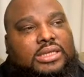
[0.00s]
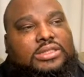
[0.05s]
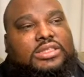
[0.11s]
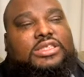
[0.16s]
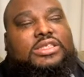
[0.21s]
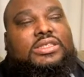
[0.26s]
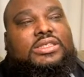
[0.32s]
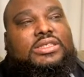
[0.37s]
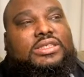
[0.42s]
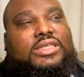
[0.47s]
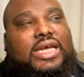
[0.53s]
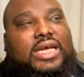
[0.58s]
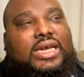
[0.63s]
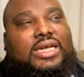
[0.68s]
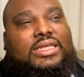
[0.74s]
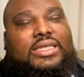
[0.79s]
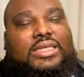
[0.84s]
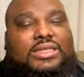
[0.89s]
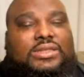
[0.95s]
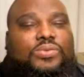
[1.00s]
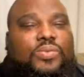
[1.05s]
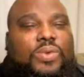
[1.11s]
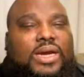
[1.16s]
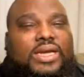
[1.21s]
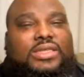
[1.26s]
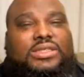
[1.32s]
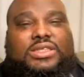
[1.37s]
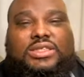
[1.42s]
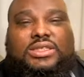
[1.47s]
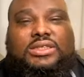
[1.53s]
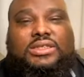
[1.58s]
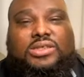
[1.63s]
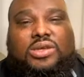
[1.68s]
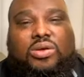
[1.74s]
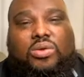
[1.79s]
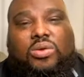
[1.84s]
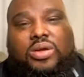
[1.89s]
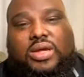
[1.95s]
She said at this rate she's
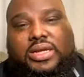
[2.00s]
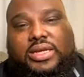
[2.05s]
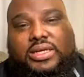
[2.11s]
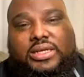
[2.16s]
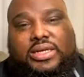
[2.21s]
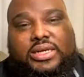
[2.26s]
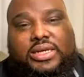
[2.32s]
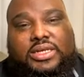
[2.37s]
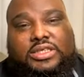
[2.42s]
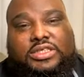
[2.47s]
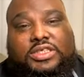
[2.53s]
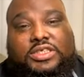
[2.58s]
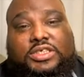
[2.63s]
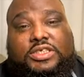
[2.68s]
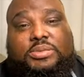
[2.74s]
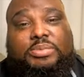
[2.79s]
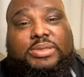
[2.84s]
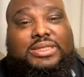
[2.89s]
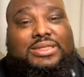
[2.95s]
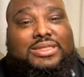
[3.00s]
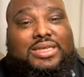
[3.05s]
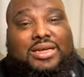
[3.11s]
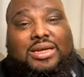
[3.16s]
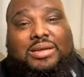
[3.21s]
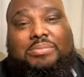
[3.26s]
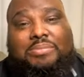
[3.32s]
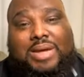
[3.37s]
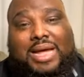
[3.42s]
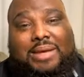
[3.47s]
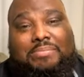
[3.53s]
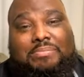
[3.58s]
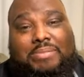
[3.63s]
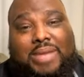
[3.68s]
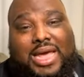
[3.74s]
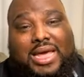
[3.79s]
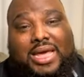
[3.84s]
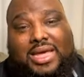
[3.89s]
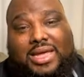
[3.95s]
going, she should be done by
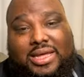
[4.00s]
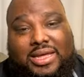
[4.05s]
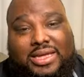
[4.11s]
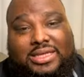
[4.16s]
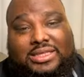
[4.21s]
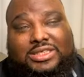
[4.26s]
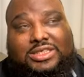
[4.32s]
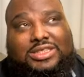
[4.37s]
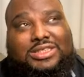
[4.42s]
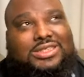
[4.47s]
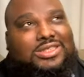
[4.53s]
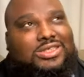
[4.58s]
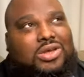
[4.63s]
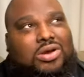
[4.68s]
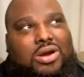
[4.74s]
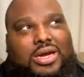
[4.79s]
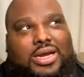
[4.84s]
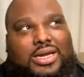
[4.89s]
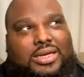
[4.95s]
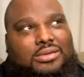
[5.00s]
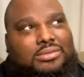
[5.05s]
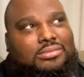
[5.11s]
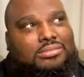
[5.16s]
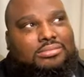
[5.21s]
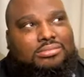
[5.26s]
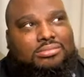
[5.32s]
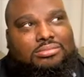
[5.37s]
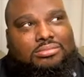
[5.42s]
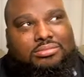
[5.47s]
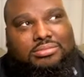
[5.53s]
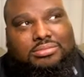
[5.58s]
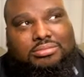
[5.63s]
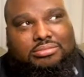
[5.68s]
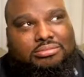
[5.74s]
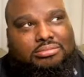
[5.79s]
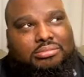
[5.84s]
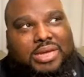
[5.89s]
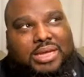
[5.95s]
May. And she started
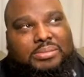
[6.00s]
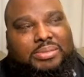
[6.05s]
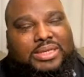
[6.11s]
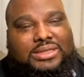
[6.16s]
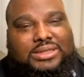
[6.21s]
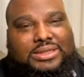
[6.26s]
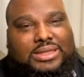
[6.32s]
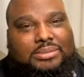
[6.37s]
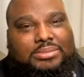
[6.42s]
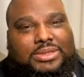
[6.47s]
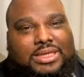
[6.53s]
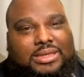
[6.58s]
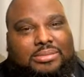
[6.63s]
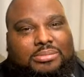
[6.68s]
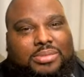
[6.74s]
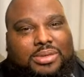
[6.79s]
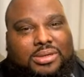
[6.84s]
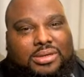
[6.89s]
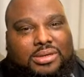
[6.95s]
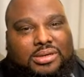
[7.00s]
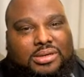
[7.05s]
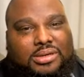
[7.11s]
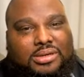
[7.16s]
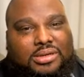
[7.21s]
maybe in September.